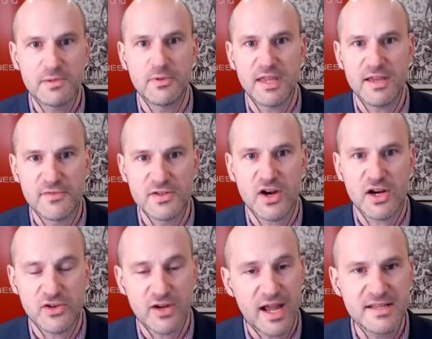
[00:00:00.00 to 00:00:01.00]
with
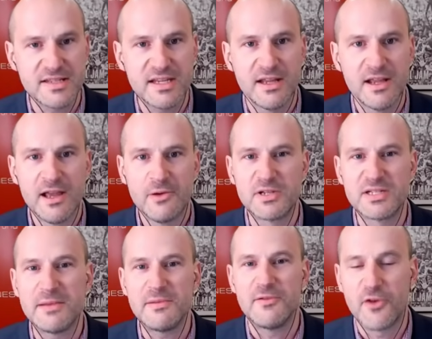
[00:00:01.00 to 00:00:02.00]
infrastructure and housing, which
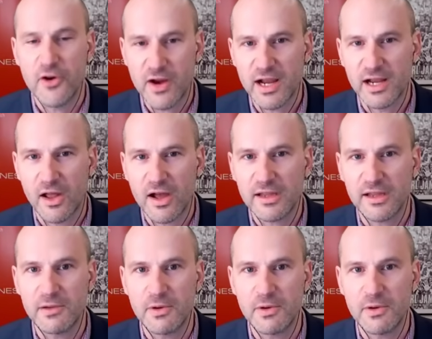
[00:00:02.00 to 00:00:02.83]
seems very unlikely.